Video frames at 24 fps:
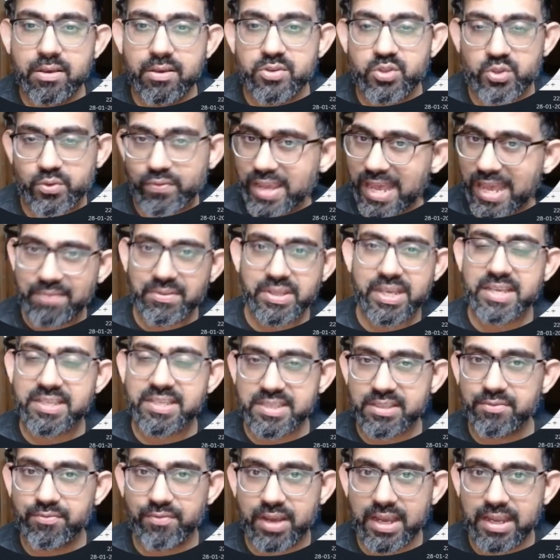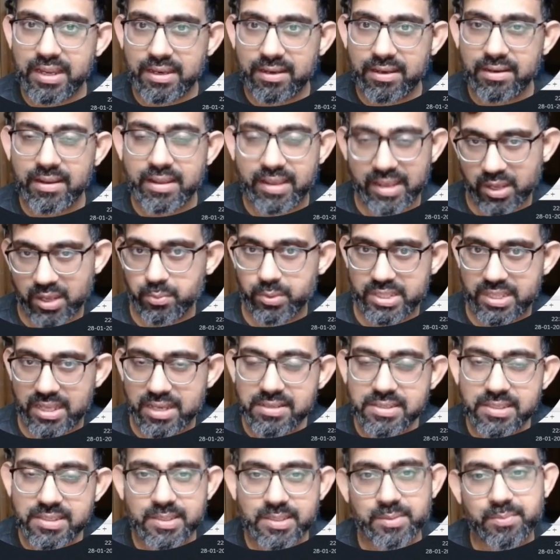So we have the Excel file here with
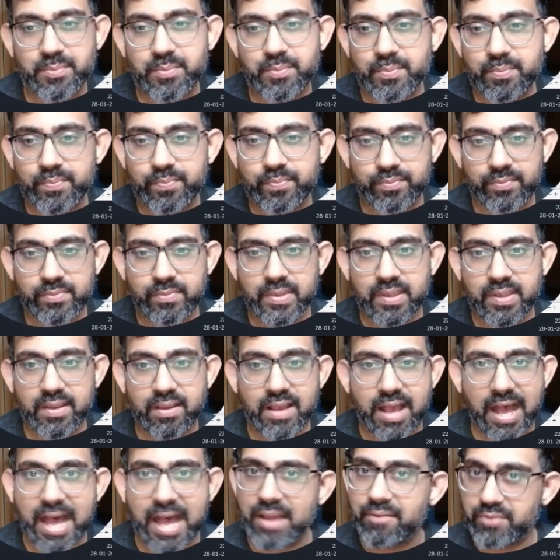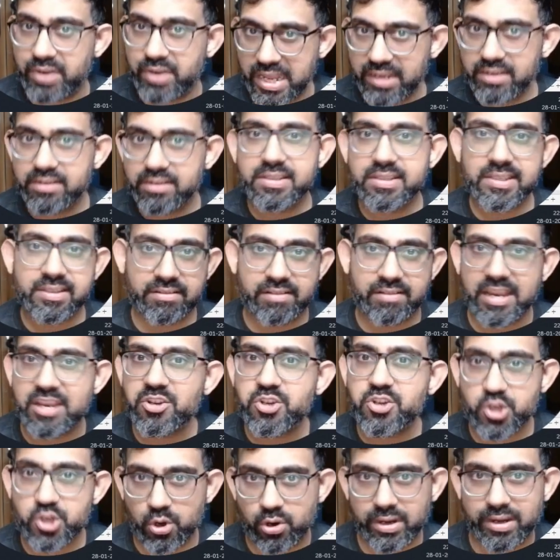us. I've taken a
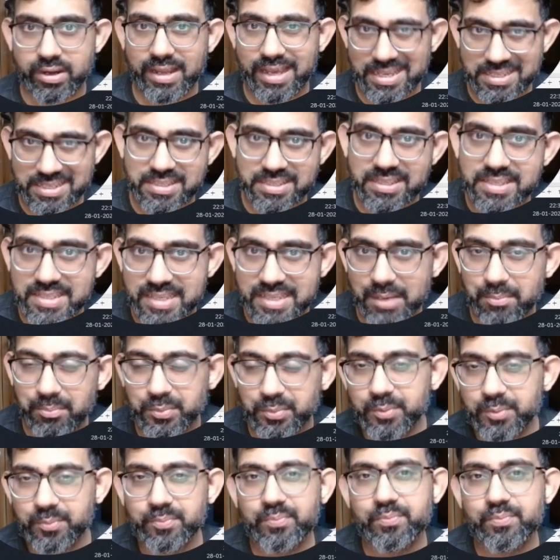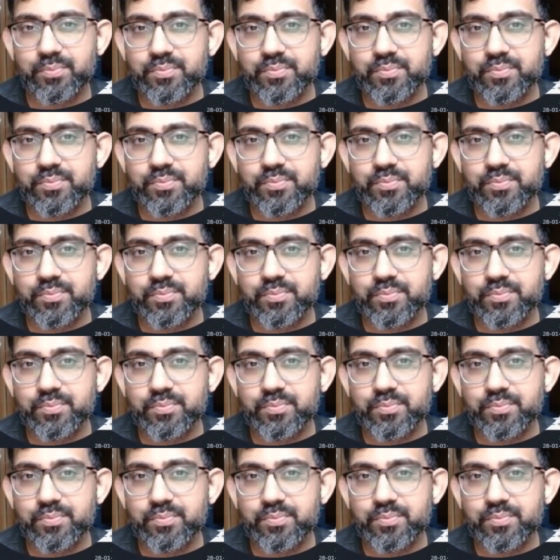screenshot as the sample.